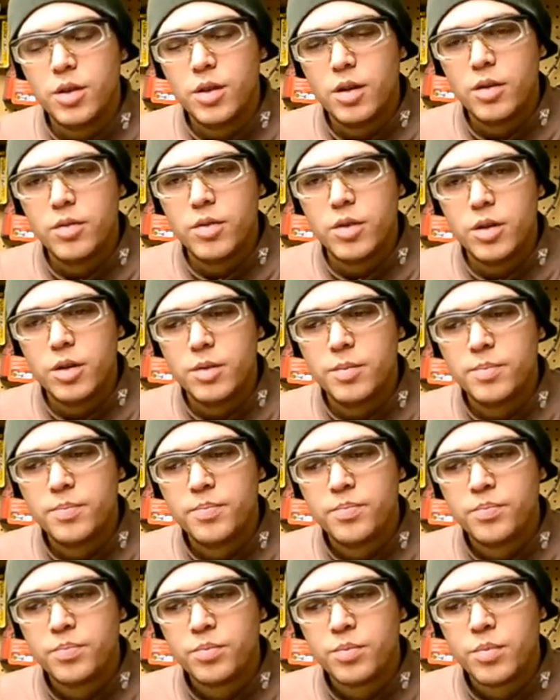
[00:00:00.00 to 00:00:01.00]
of the
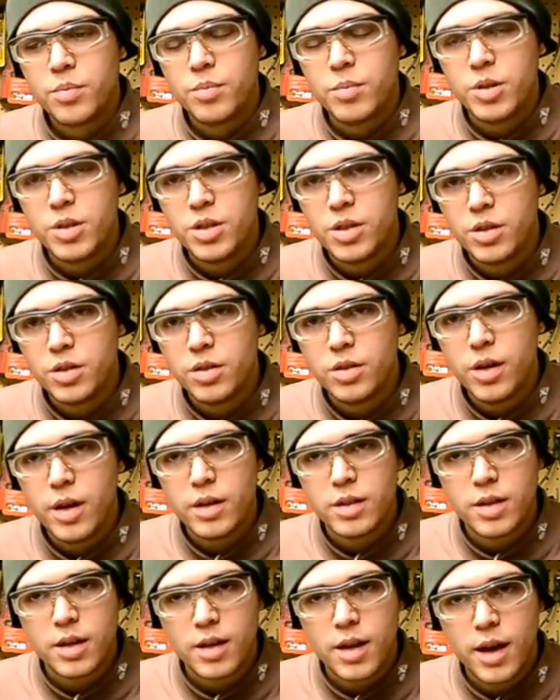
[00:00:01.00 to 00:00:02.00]
material
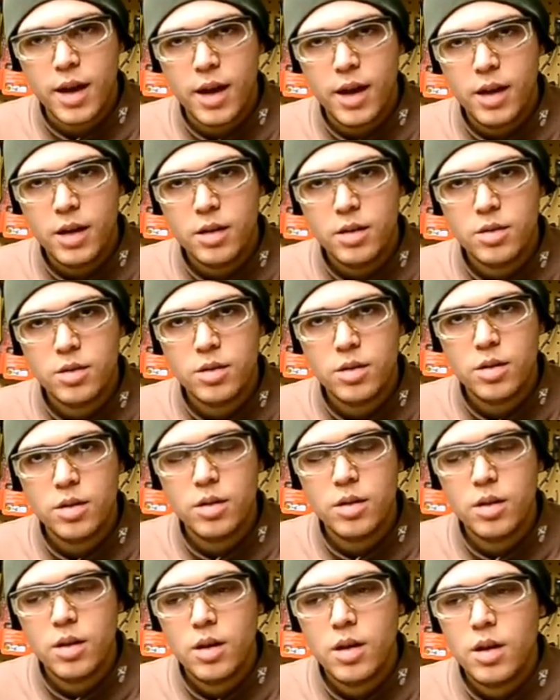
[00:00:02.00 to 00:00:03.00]
as I can
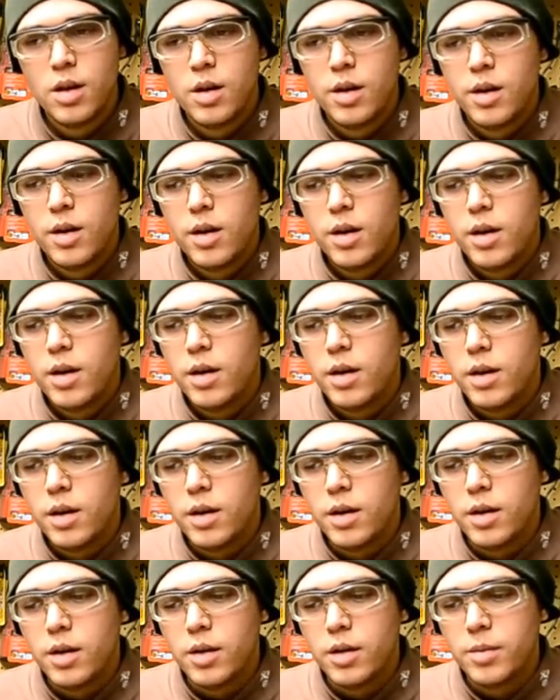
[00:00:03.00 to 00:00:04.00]

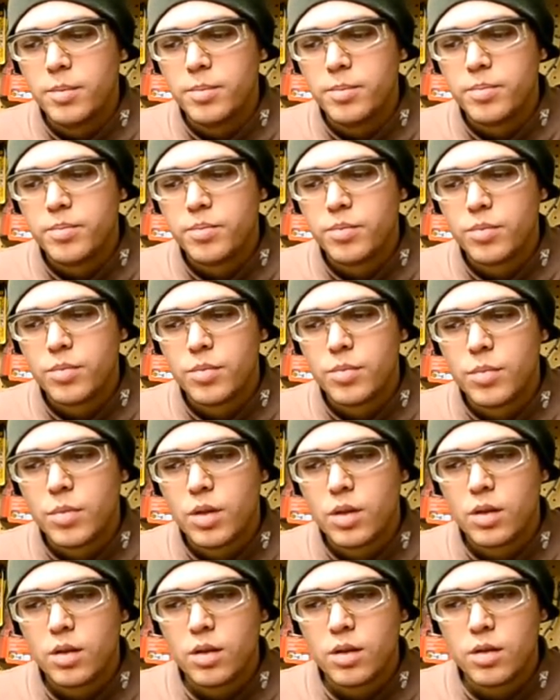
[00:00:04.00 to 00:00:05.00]
um,
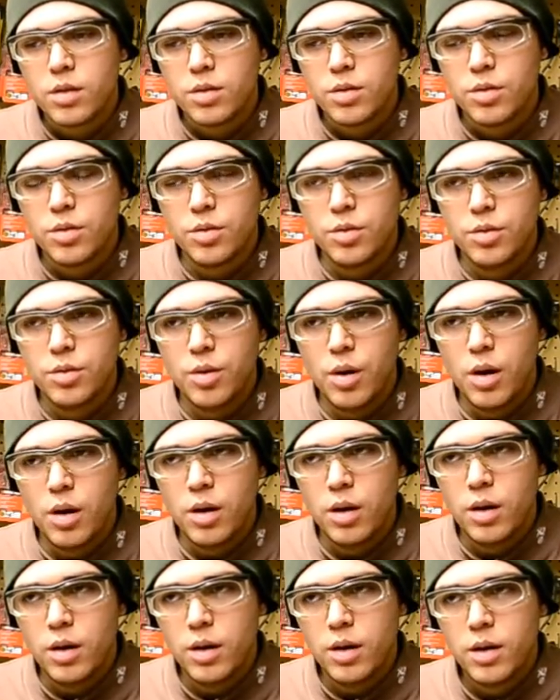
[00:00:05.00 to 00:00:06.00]
through,
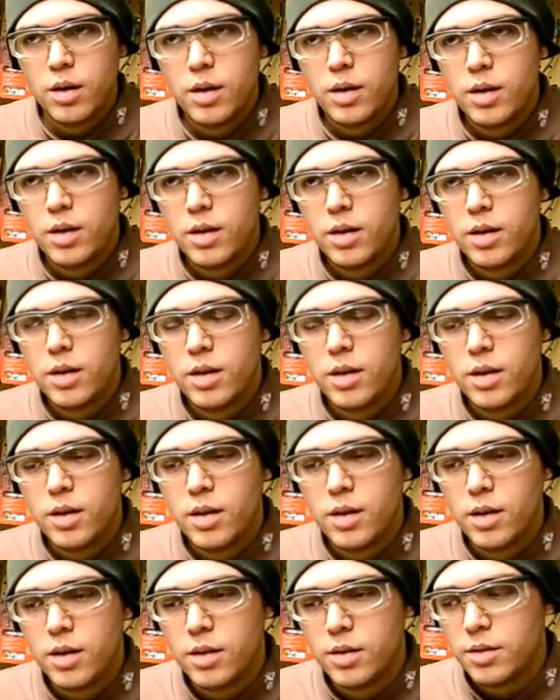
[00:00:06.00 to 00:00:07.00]
uh,
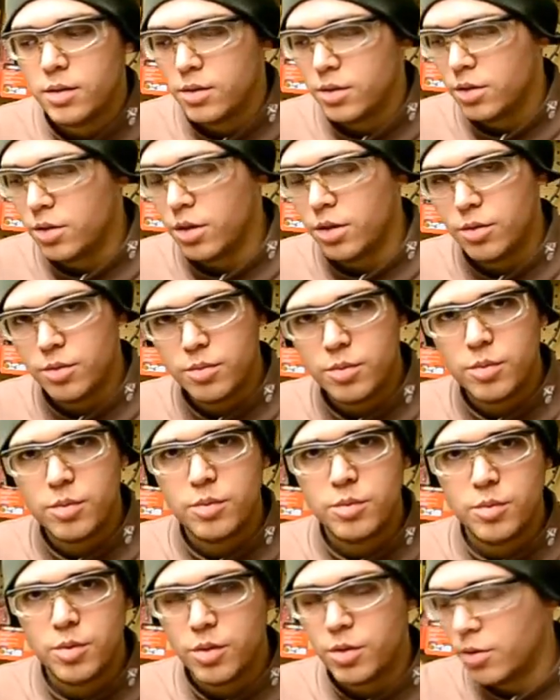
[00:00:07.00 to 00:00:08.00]
you know,
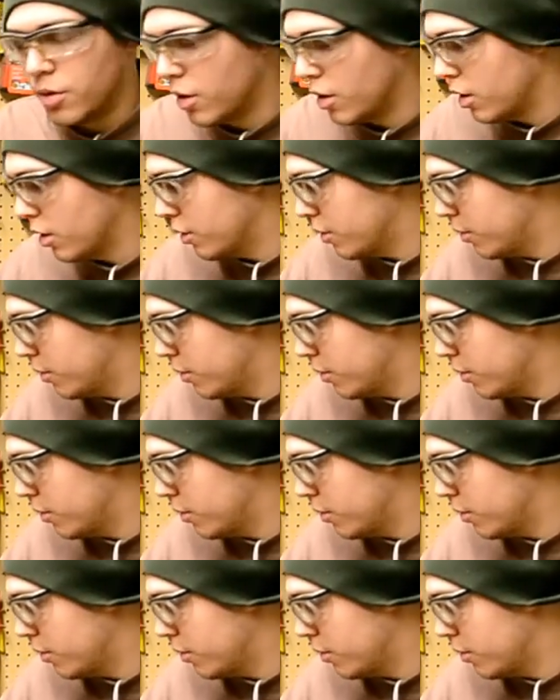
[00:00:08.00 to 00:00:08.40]
with the